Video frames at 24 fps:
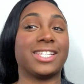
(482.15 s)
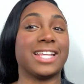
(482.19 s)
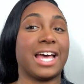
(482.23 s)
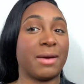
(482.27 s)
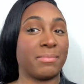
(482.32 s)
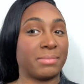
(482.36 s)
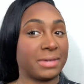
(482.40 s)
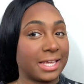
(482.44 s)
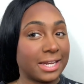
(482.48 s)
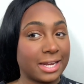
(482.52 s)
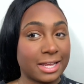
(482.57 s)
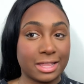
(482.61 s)

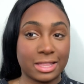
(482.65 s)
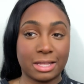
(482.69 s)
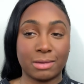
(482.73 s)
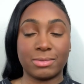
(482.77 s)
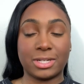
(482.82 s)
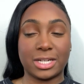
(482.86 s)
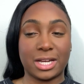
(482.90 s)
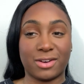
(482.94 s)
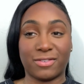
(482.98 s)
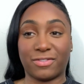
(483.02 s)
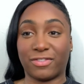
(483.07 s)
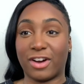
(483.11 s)
I'm getting them
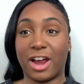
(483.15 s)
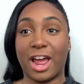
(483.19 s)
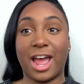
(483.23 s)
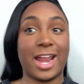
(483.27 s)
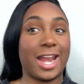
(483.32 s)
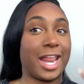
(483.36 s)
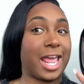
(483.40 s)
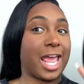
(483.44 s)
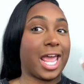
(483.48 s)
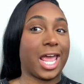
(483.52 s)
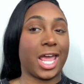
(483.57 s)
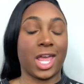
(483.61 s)
done
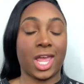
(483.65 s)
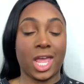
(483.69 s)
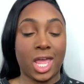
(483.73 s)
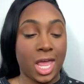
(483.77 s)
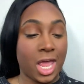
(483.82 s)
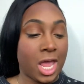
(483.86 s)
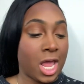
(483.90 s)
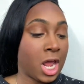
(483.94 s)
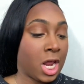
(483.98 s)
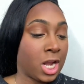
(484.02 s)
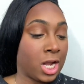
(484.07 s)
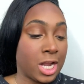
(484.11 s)
Friday.
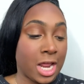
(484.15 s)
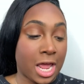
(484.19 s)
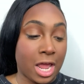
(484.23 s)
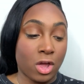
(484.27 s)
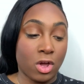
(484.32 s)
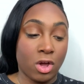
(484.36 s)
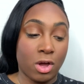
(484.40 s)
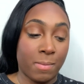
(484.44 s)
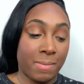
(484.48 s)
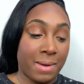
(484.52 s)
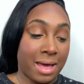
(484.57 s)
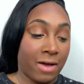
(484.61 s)
They
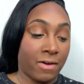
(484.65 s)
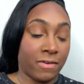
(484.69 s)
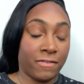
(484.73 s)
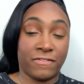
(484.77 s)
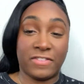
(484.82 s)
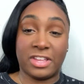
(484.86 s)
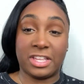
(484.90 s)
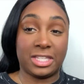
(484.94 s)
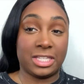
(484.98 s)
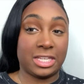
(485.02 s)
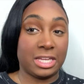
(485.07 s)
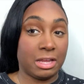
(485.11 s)
on about
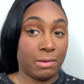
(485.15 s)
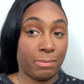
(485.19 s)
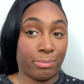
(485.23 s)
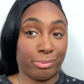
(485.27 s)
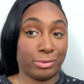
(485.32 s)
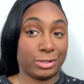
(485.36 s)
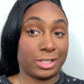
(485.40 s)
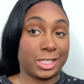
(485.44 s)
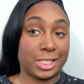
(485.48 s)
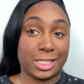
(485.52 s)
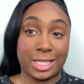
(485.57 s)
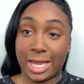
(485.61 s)

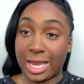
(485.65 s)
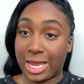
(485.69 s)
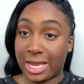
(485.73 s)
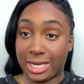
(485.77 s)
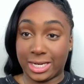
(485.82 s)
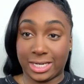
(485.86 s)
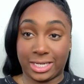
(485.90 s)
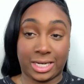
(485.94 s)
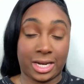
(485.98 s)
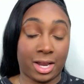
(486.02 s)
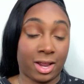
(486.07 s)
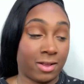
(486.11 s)

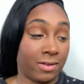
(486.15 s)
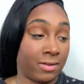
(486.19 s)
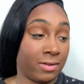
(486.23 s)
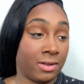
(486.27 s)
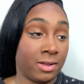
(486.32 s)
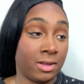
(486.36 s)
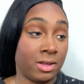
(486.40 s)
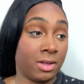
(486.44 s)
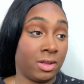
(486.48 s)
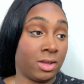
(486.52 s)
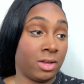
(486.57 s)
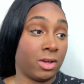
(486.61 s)
15%
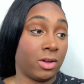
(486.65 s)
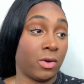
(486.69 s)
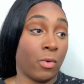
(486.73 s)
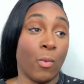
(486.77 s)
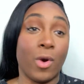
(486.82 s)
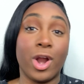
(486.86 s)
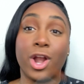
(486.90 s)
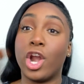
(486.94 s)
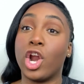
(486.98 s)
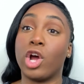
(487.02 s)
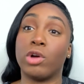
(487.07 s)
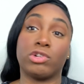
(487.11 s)

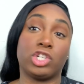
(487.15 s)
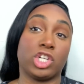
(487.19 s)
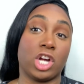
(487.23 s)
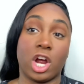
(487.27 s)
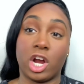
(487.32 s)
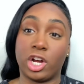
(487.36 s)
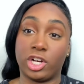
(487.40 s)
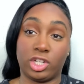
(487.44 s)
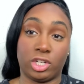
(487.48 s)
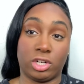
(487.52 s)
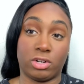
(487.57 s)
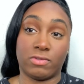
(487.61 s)
with no
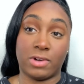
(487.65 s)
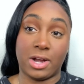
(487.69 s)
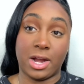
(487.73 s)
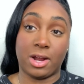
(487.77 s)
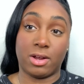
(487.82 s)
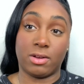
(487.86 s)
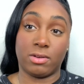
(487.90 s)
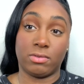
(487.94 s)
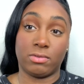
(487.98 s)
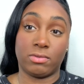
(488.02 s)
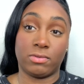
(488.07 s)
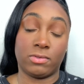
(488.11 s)
charger
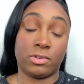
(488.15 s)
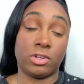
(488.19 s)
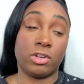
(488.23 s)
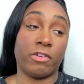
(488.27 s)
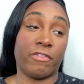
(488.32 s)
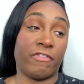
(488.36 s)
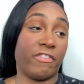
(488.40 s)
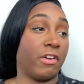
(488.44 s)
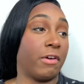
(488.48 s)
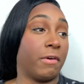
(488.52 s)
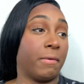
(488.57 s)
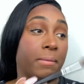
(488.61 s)
around. You
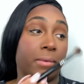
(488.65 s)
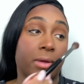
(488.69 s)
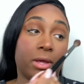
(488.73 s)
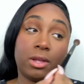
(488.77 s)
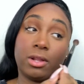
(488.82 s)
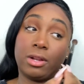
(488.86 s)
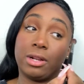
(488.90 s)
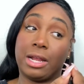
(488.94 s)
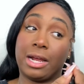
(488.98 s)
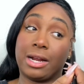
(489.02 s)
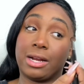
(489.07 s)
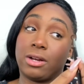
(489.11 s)
feel me?
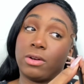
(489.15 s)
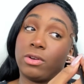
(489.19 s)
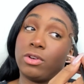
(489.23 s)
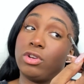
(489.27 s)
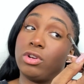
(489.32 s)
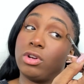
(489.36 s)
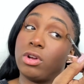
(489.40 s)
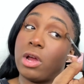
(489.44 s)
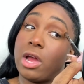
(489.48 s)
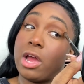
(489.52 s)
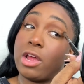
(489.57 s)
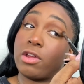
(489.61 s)
Like, you
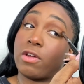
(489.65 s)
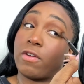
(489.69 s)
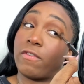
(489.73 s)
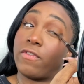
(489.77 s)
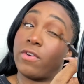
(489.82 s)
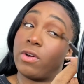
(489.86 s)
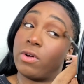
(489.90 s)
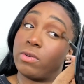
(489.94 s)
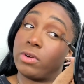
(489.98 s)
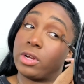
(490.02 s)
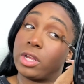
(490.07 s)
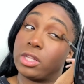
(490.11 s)
know how your
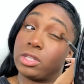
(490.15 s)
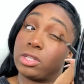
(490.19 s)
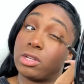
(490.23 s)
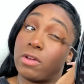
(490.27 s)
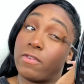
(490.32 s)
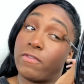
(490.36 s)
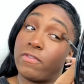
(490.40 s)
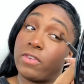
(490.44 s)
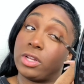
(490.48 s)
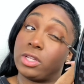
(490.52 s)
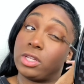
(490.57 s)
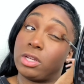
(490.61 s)
phone gets on
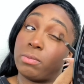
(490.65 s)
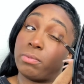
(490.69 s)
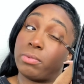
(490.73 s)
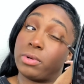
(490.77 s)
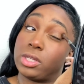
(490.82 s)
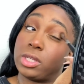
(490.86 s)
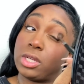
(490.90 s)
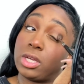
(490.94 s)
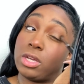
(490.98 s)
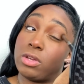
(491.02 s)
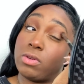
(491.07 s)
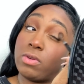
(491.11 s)

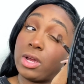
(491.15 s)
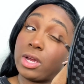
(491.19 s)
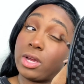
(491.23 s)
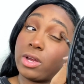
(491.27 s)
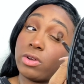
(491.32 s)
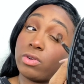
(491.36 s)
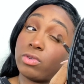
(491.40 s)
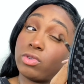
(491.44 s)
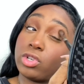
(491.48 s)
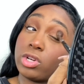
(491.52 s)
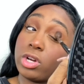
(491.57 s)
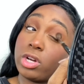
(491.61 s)
15%, you ain't got
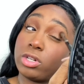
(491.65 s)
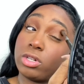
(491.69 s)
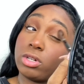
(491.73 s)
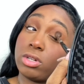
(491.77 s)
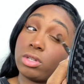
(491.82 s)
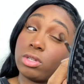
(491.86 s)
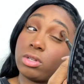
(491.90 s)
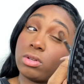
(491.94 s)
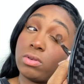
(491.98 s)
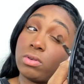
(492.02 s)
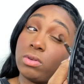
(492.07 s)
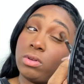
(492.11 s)
no charger,
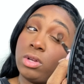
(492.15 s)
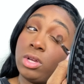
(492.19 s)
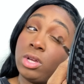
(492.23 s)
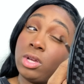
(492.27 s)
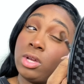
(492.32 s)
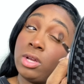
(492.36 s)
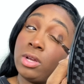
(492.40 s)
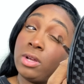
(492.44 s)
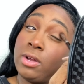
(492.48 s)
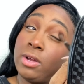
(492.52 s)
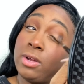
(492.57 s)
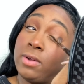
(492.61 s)
so
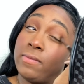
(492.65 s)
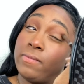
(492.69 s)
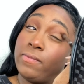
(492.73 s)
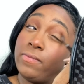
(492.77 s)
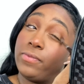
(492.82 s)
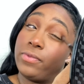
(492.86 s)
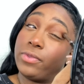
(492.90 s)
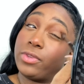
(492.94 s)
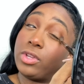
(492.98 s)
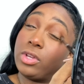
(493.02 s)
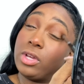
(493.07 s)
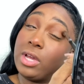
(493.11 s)

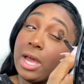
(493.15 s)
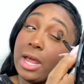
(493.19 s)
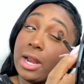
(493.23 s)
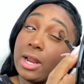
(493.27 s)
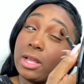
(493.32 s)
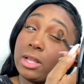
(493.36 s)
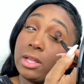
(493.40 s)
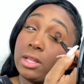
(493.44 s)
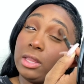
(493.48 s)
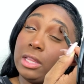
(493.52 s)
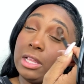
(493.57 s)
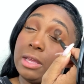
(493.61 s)
you
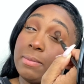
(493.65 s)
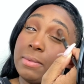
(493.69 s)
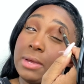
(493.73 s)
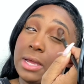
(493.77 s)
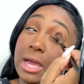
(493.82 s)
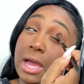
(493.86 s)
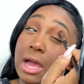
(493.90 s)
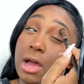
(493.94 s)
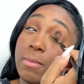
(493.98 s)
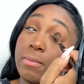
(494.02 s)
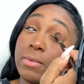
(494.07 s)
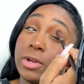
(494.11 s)
gotta limit
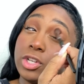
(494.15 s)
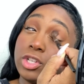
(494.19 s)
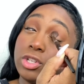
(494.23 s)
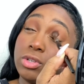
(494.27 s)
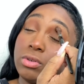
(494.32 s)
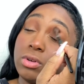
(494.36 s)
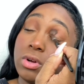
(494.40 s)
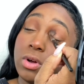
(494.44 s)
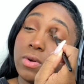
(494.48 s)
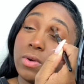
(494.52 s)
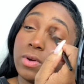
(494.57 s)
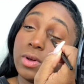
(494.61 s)
how much you
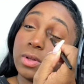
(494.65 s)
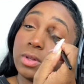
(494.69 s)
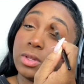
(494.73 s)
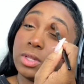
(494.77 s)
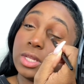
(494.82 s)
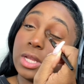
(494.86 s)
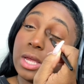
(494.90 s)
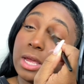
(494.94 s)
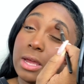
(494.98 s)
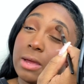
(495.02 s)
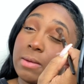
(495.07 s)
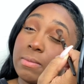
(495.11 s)
go on
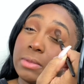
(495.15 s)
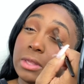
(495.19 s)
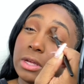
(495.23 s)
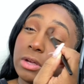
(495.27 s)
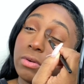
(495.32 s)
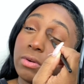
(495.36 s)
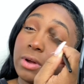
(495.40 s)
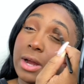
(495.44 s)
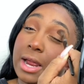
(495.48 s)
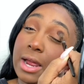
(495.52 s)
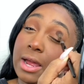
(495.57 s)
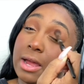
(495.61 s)
the
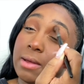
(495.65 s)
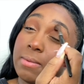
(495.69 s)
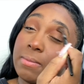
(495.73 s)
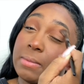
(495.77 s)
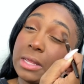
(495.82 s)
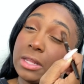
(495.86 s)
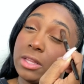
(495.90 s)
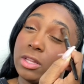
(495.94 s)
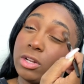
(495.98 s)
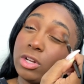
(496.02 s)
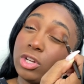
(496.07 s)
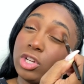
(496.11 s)
gram
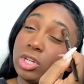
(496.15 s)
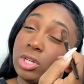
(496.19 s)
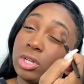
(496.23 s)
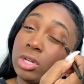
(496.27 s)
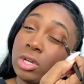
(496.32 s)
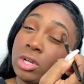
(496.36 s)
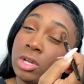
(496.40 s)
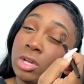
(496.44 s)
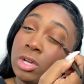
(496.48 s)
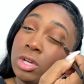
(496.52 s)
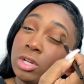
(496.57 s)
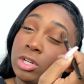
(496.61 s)
and
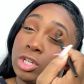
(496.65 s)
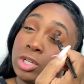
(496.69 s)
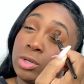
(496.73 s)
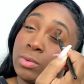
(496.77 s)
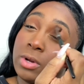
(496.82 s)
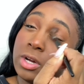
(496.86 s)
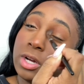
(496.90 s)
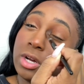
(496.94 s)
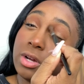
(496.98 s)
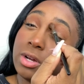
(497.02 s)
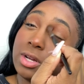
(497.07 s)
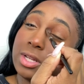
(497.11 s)

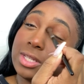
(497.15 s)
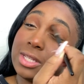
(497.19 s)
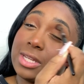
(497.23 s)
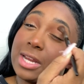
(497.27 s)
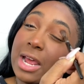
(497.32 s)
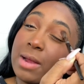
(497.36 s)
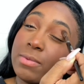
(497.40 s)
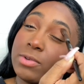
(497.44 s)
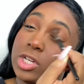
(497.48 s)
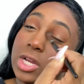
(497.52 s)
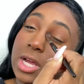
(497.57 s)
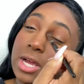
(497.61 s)
Twitter and
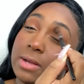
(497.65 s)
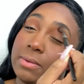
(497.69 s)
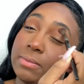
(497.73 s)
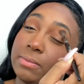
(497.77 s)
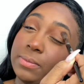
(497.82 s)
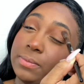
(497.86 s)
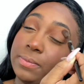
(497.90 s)
Snapchat.